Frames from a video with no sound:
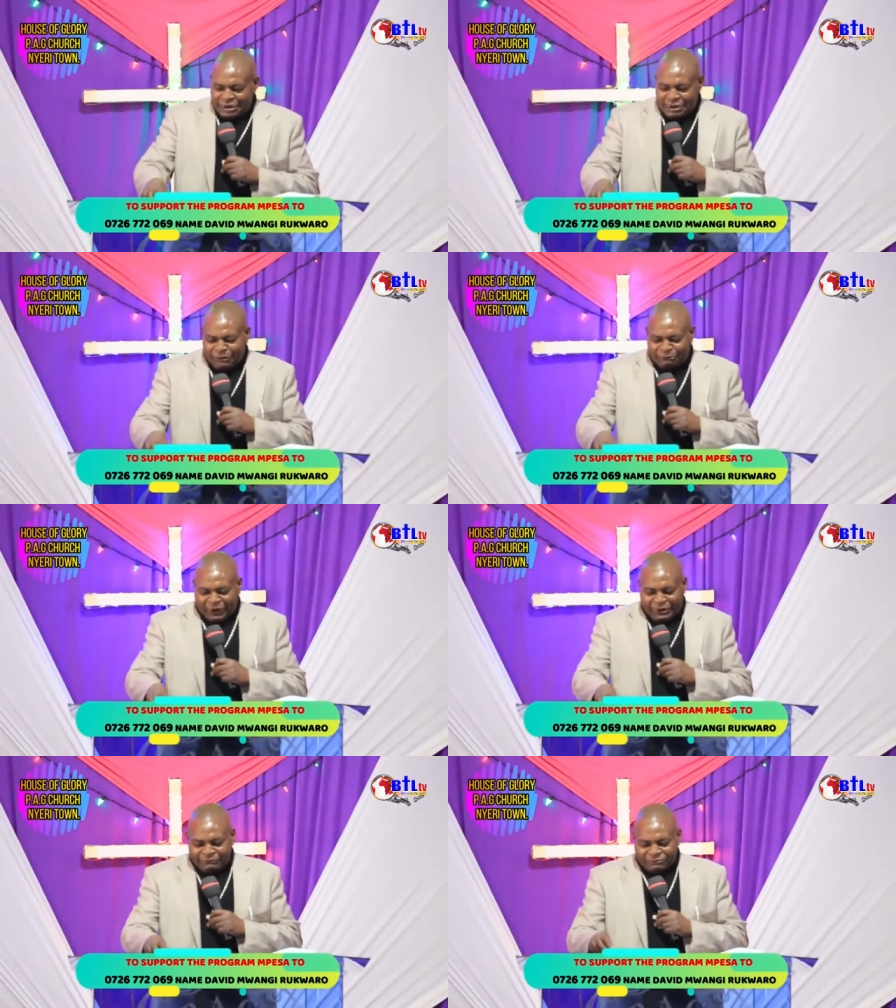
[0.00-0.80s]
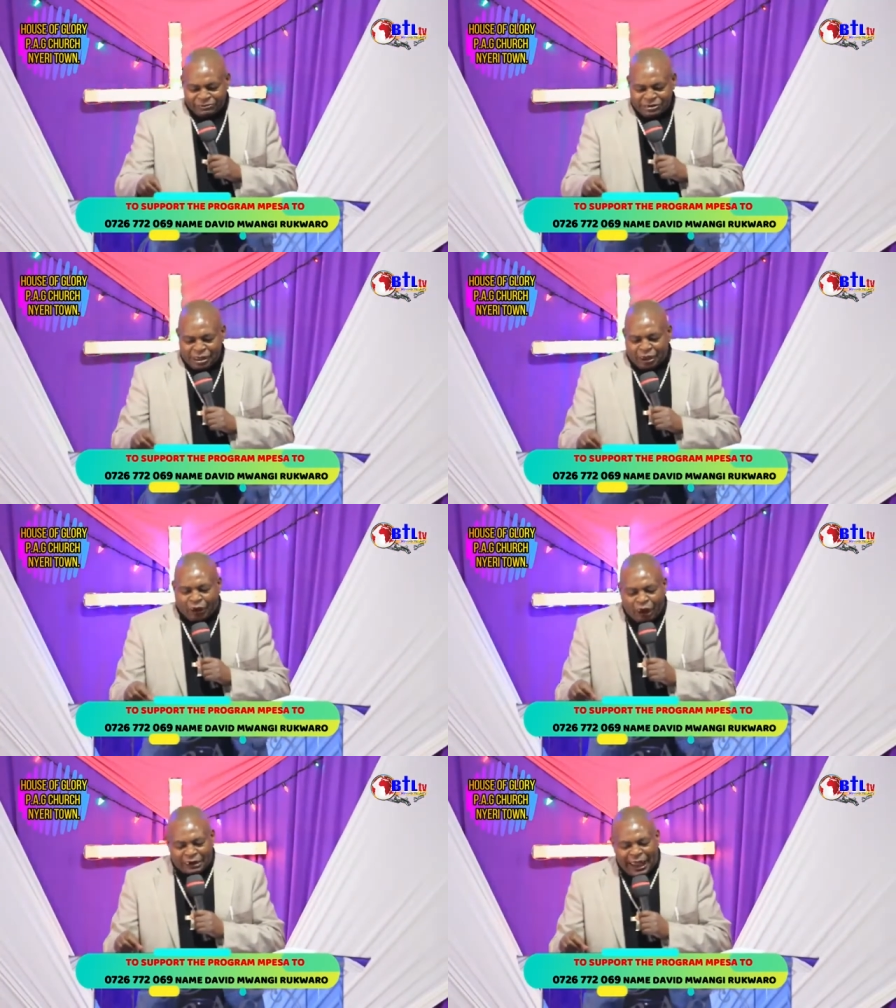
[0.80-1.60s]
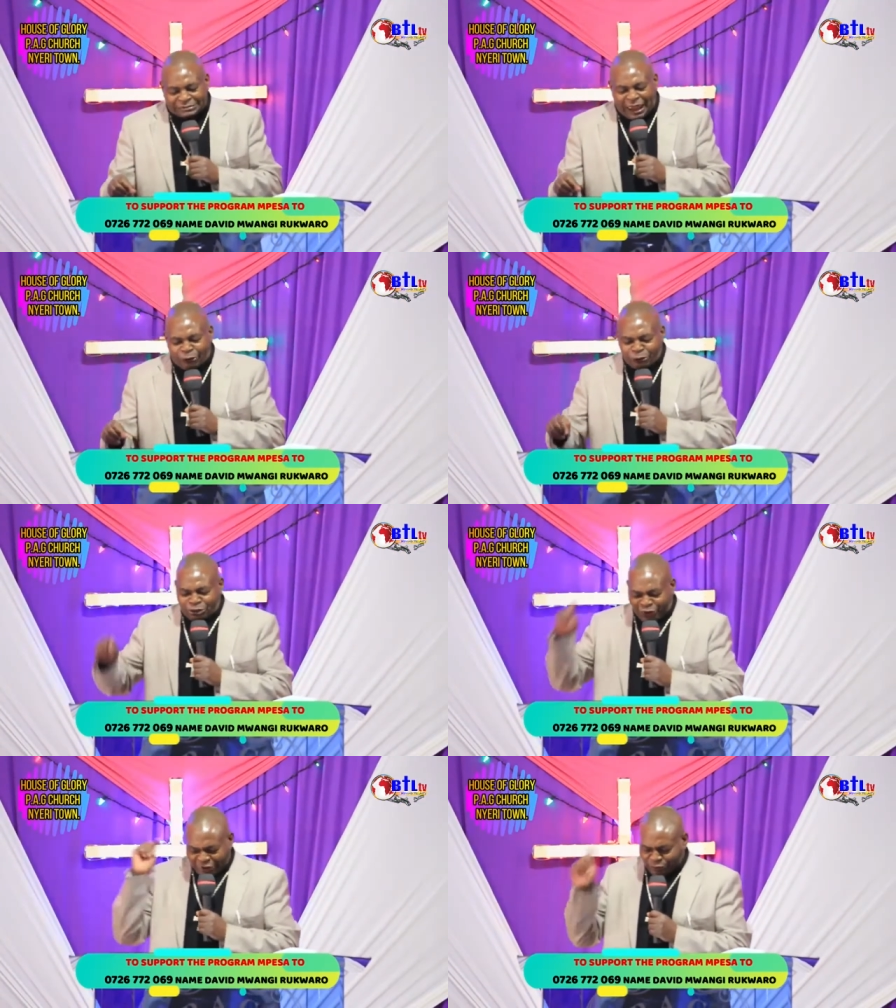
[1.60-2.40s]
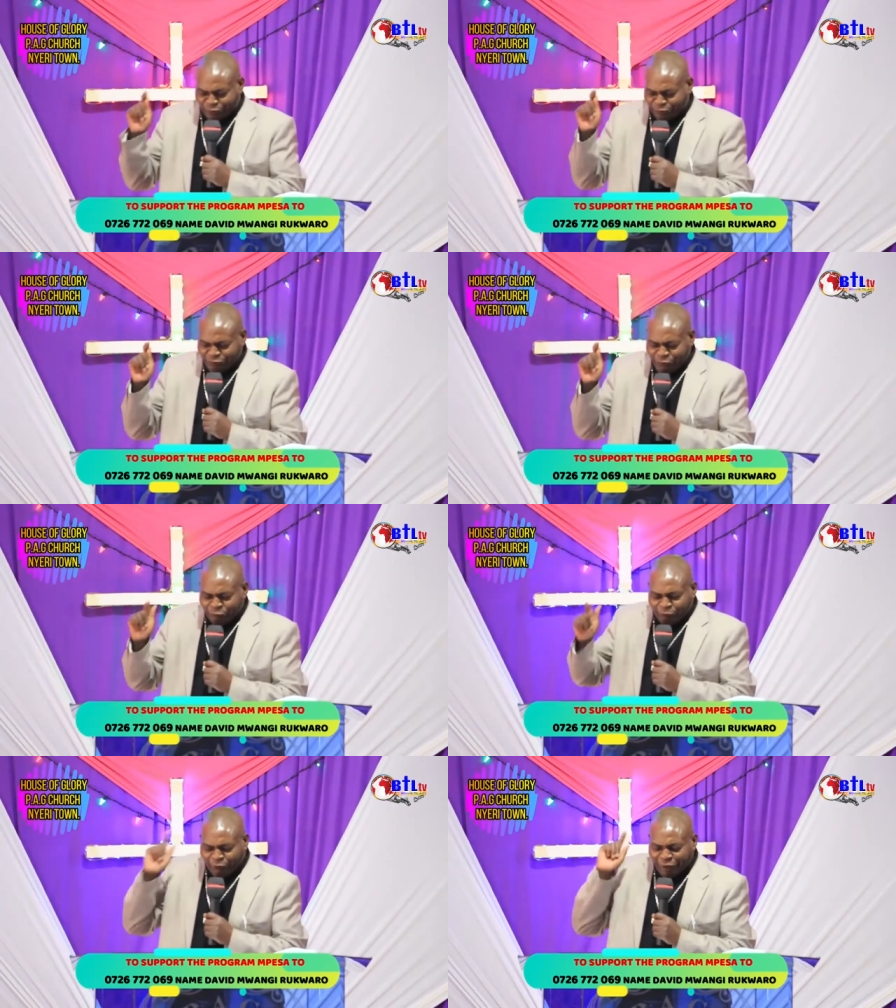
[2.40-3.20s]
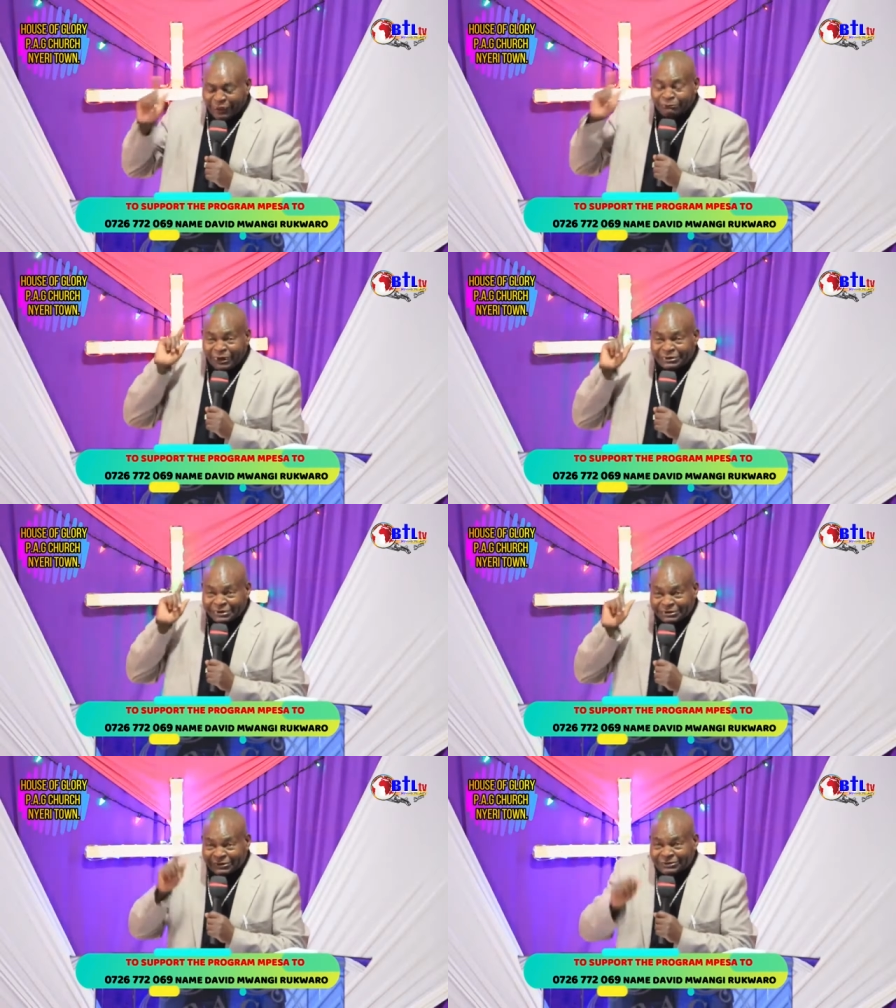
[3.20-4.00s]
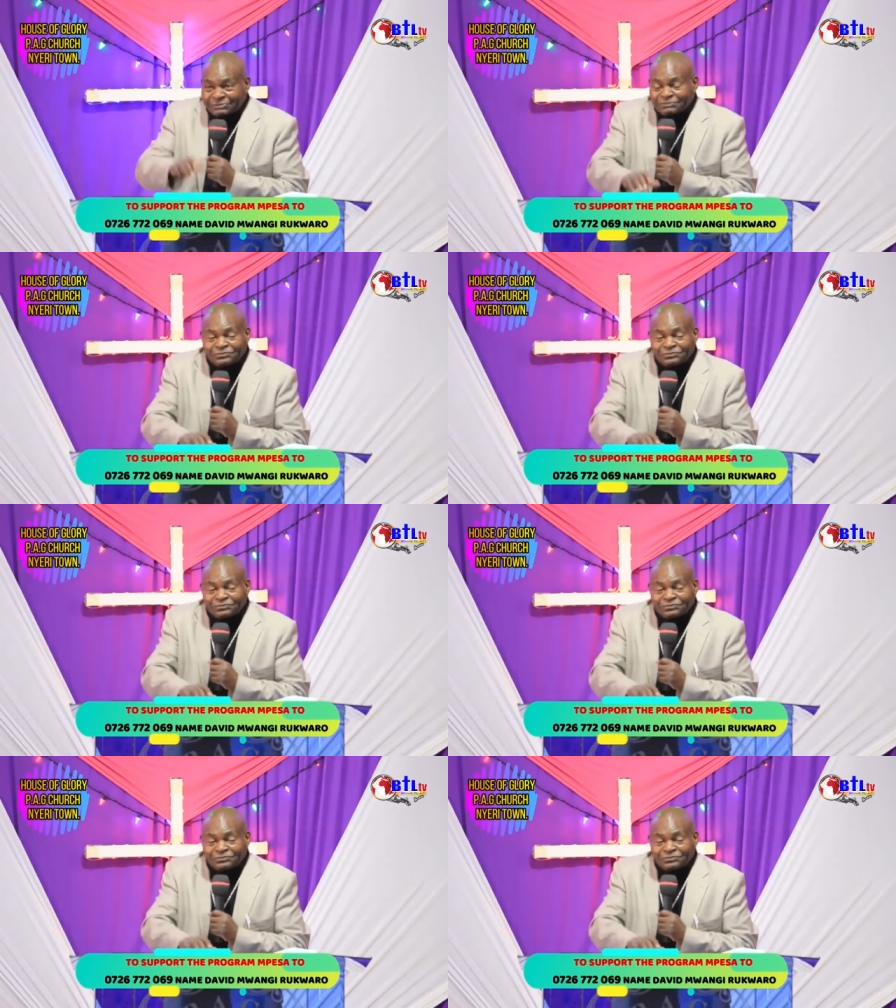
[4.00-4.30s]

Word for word: Number five. God has a good reason for every season.